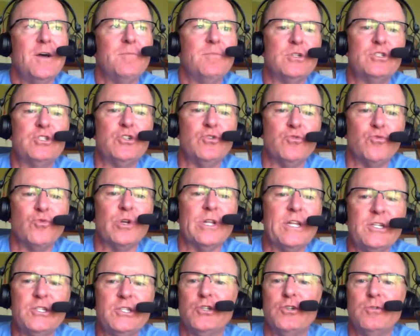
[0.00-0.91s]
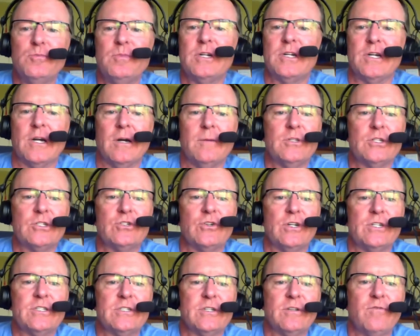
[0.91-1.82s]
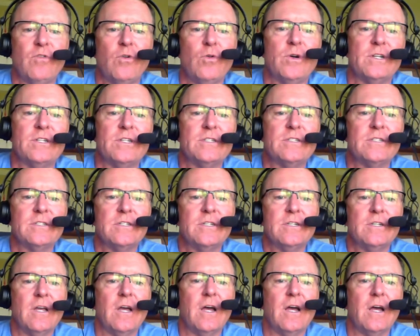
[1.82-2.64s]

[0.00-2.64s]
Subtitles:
but you really do become the trusted voice.